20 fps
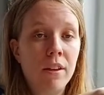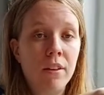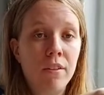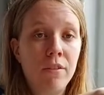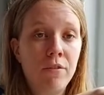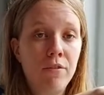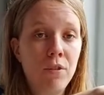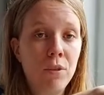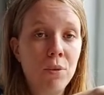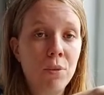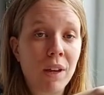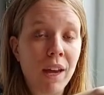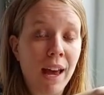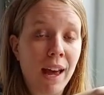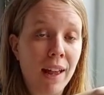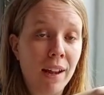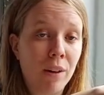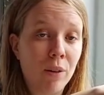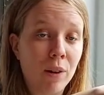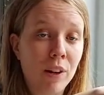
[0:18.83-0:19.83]
food
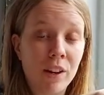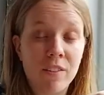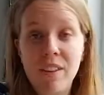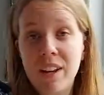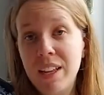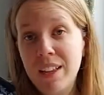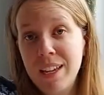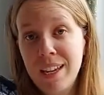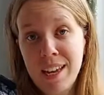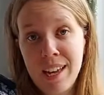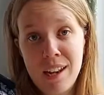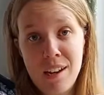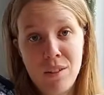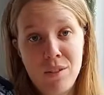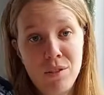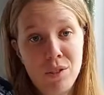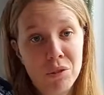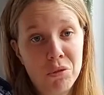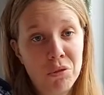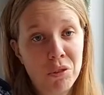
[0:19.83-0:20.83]
colouring of any colour
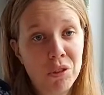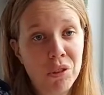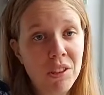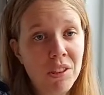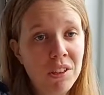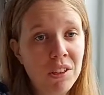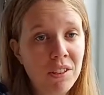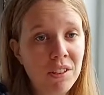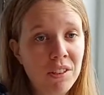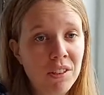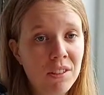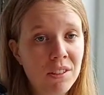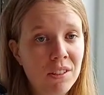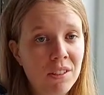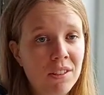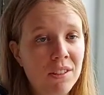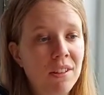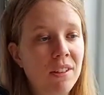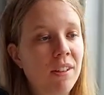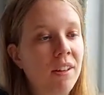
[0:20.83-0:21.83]
of your choice,
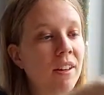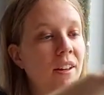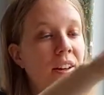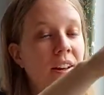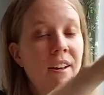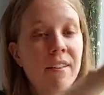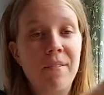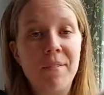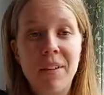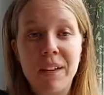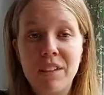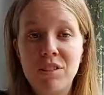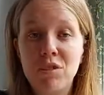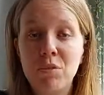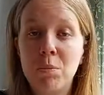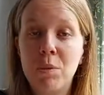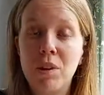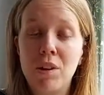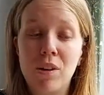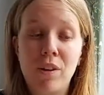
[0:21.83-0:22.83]

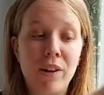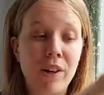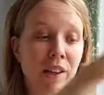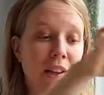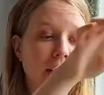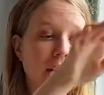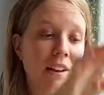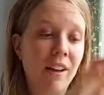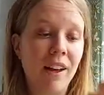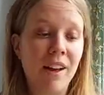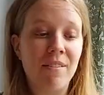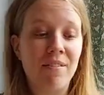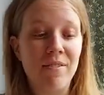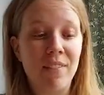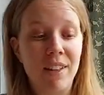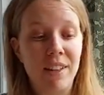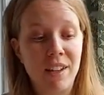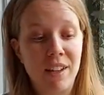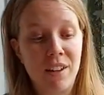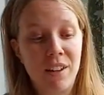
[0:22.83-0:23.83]
vegetable oil and
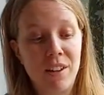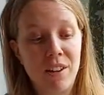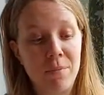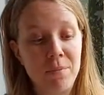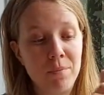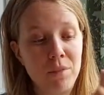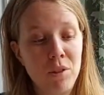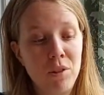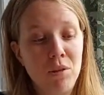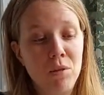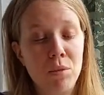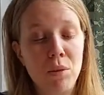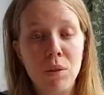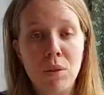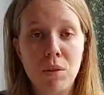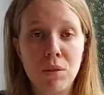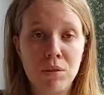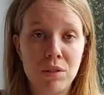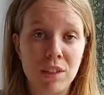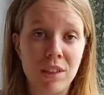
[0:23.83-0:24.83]
vinegar. You will
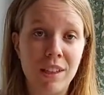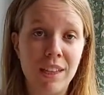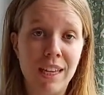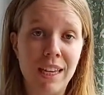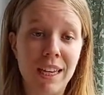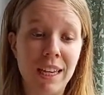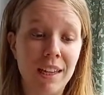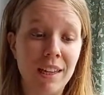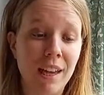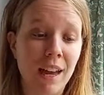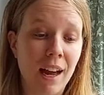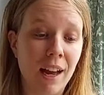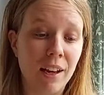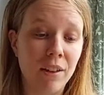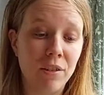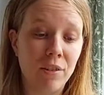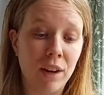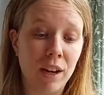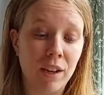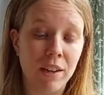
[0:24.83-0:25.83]
also need
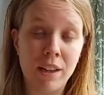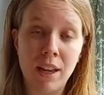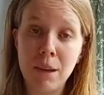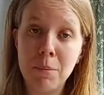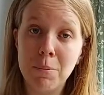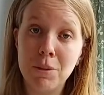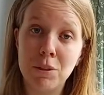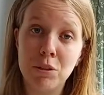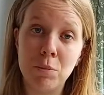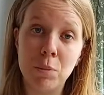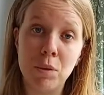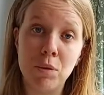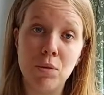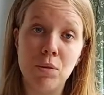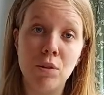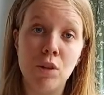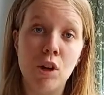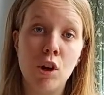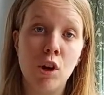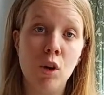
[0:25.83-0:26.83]
either a
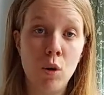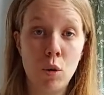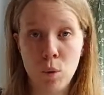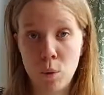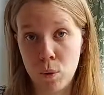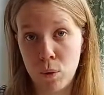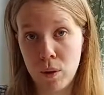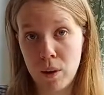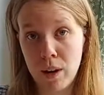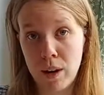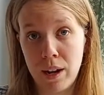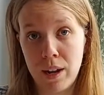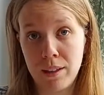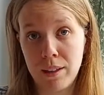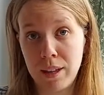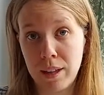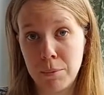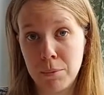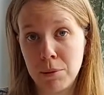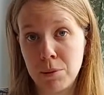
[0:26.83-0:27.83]
tablespoon or a
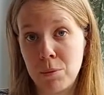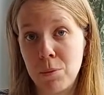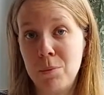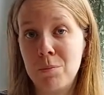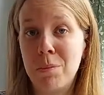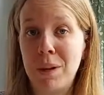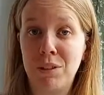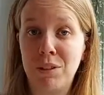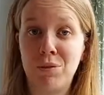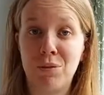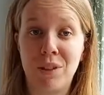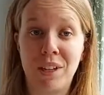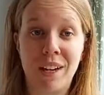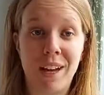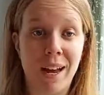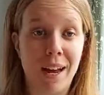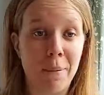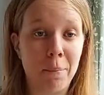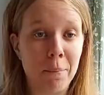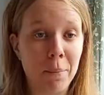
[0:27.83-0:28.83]
tablespoon measuring
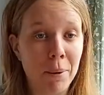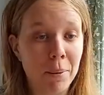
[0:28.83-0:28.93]
cup.